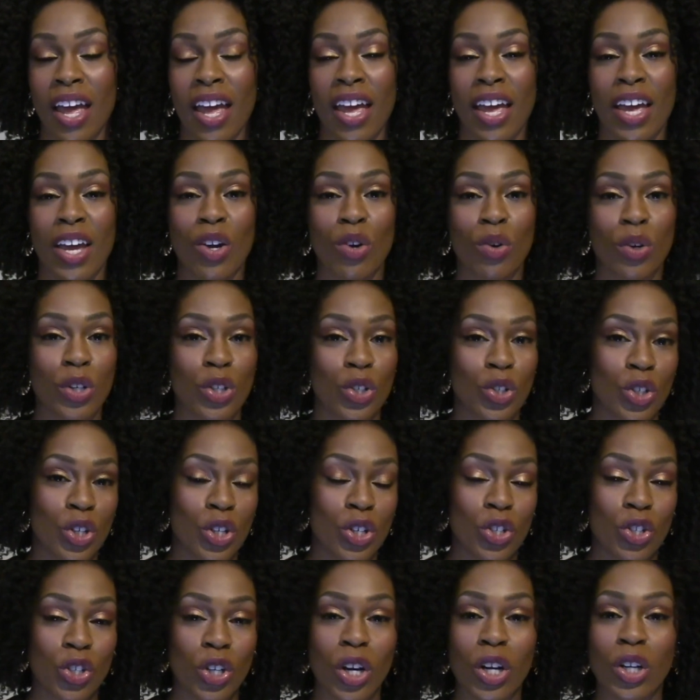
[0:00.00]
a
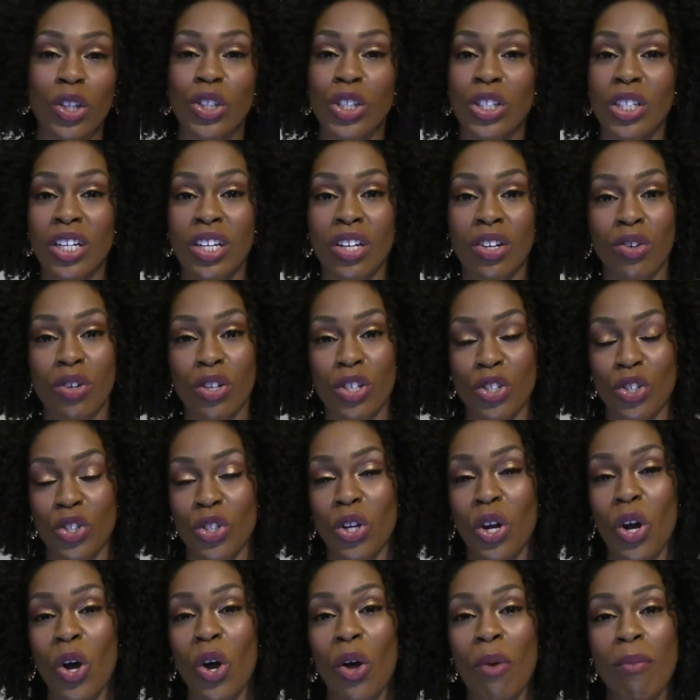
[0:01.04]
Christian church and in a
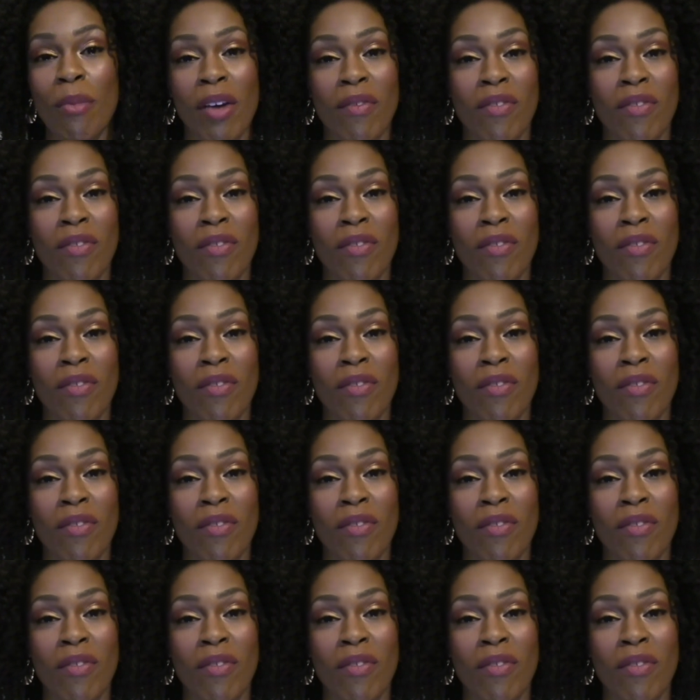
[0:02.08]
Christian home.